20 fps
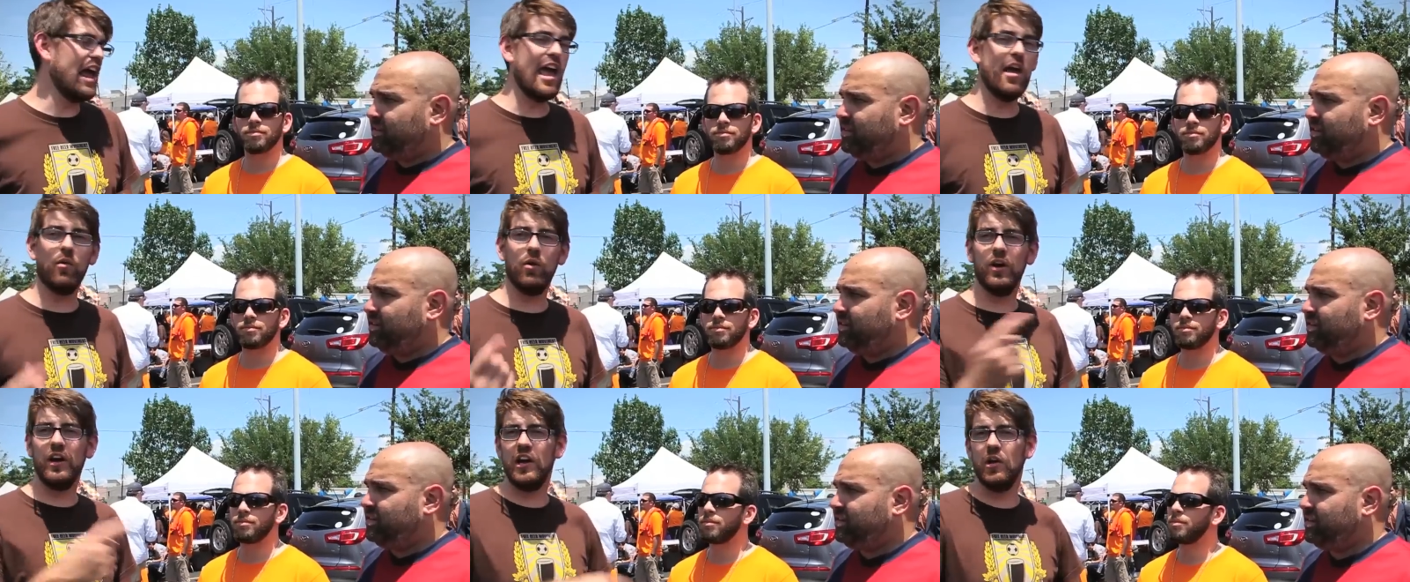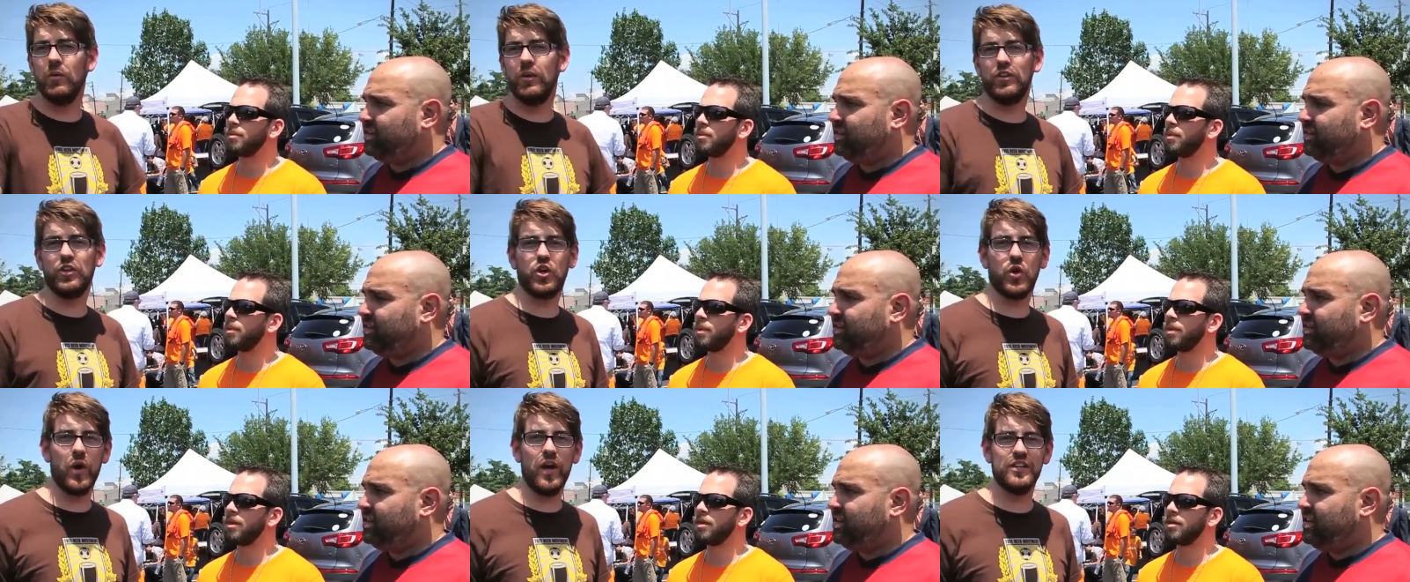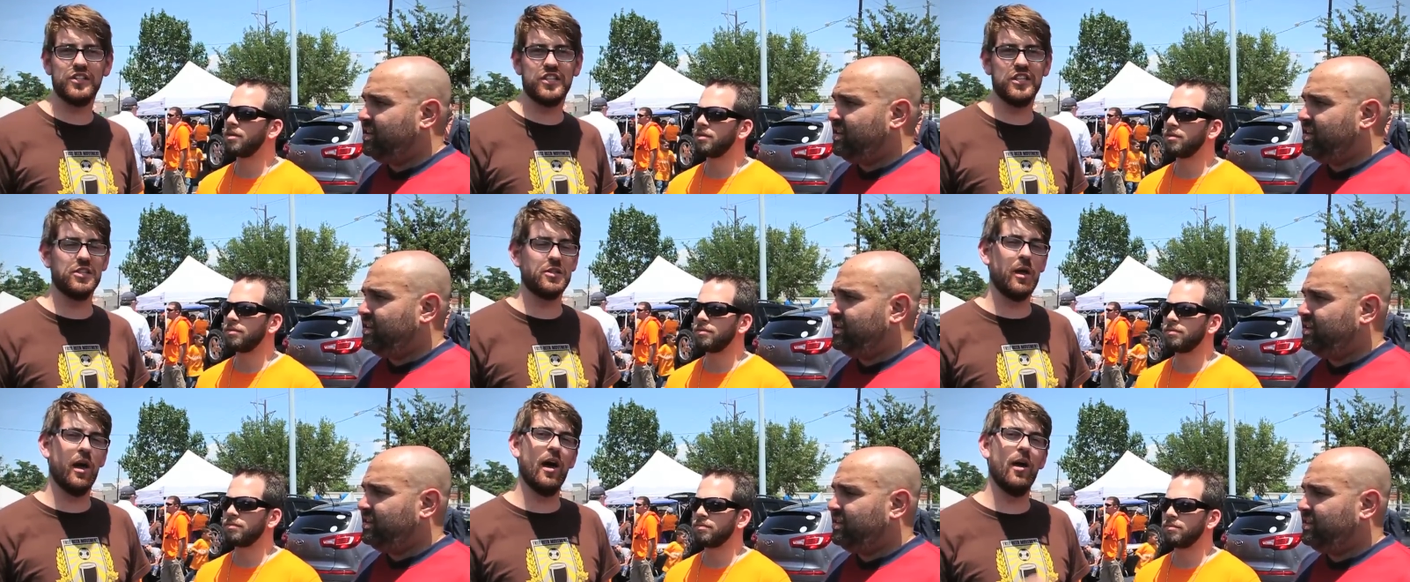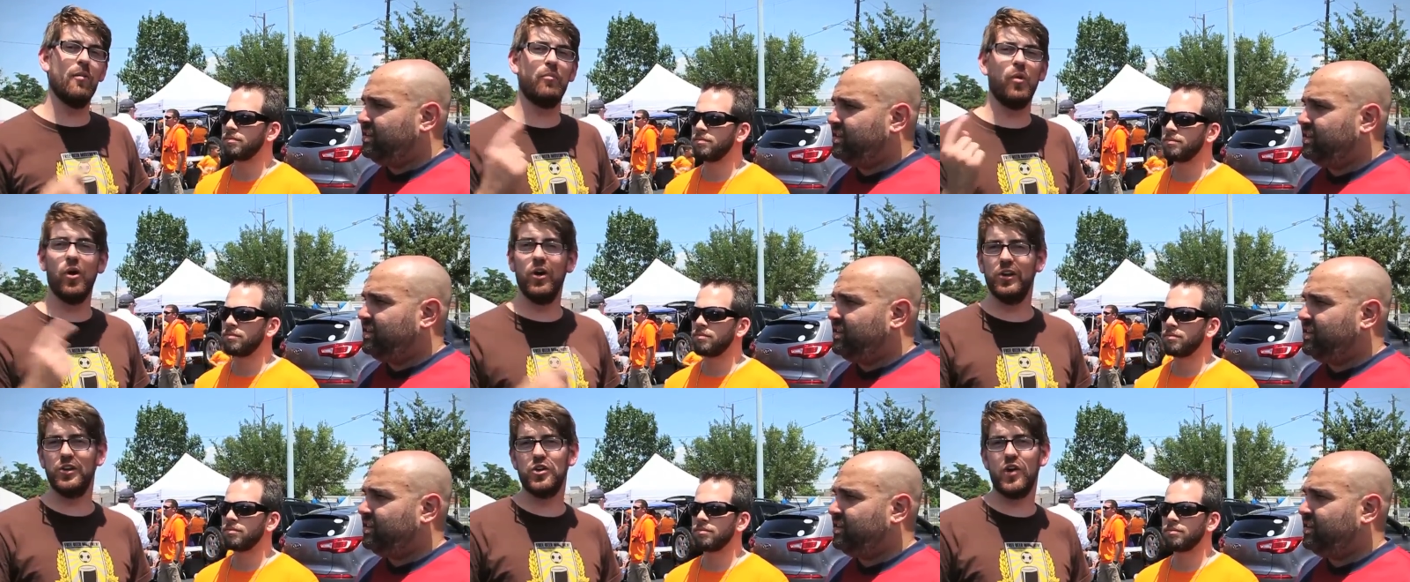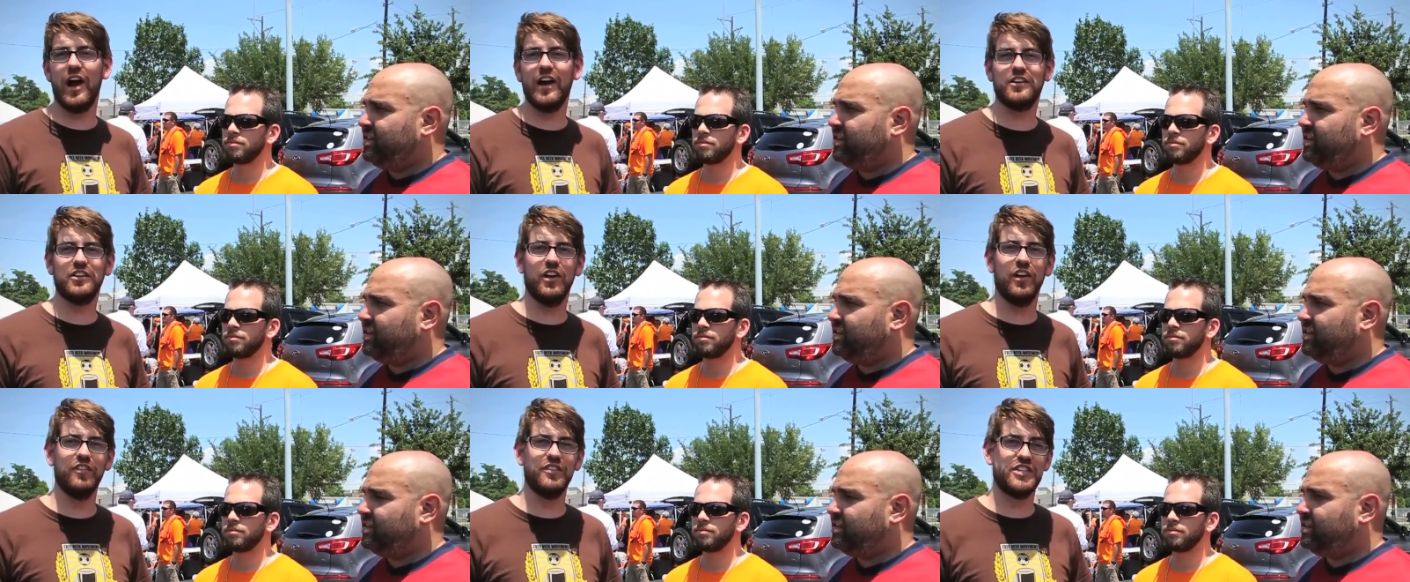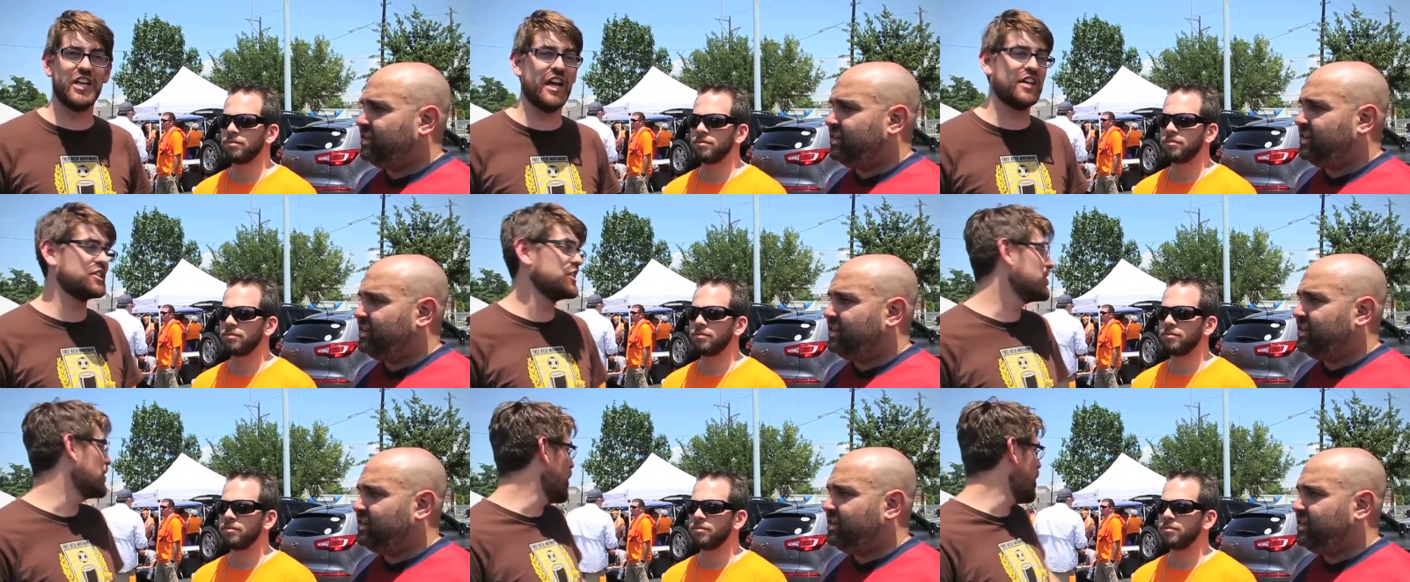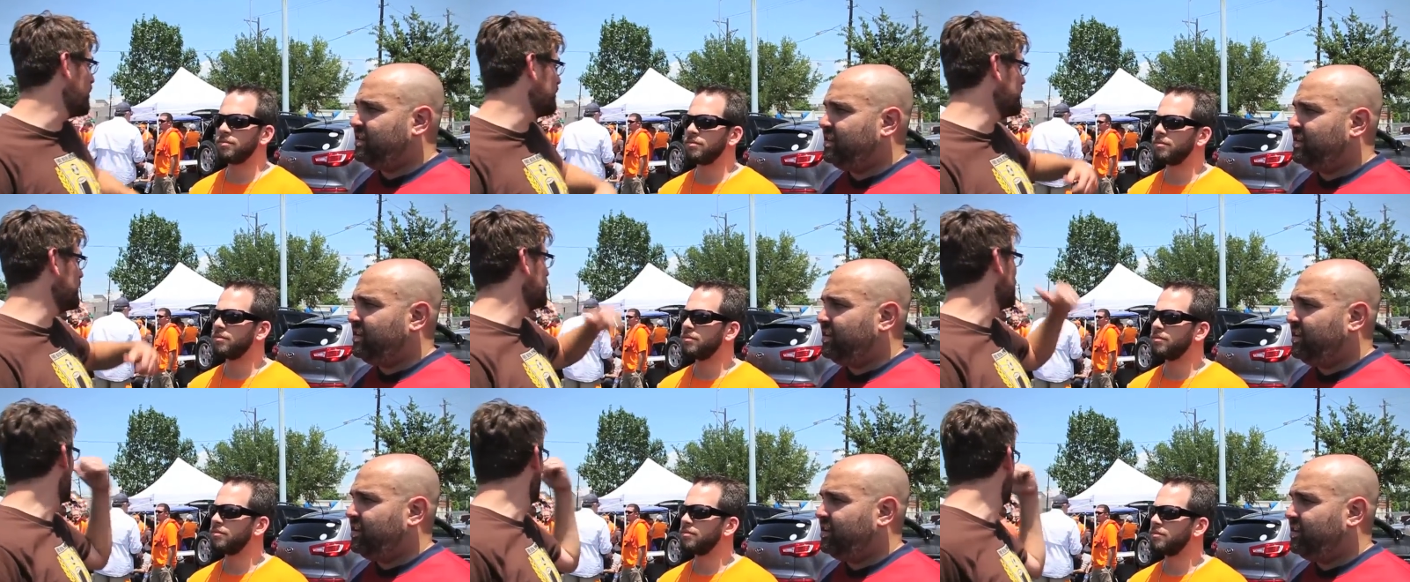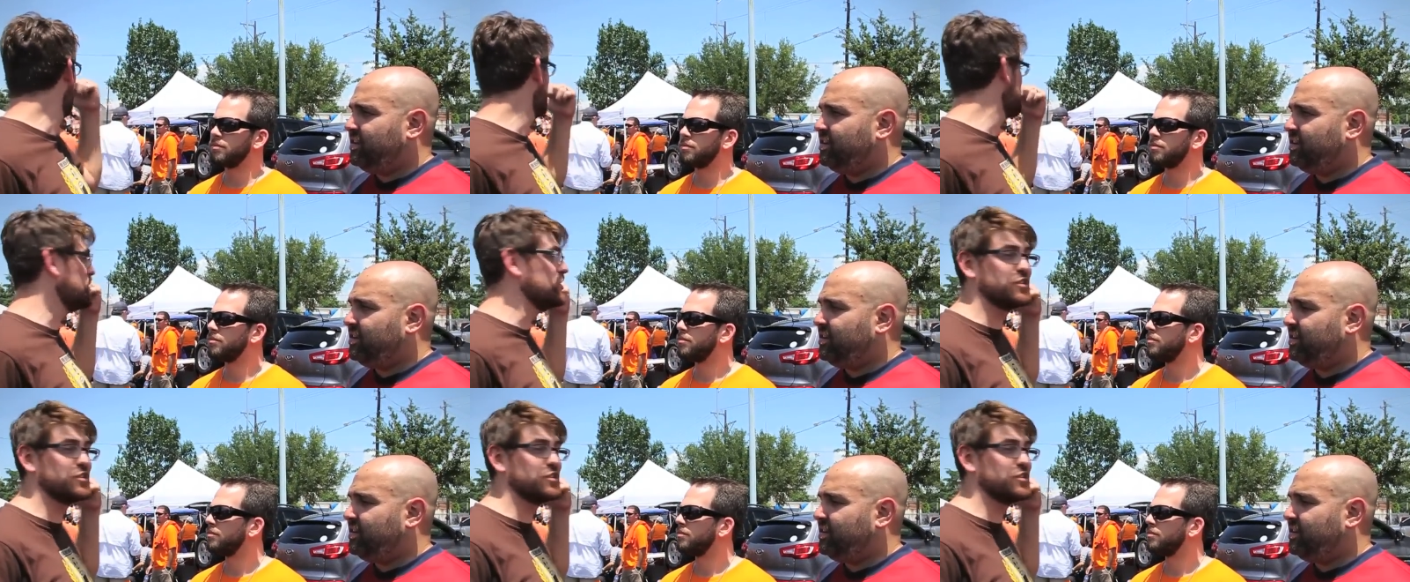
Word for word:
Speaker 1: right, hey, we're here with Chris. He's a board of director of Texian Army, one of the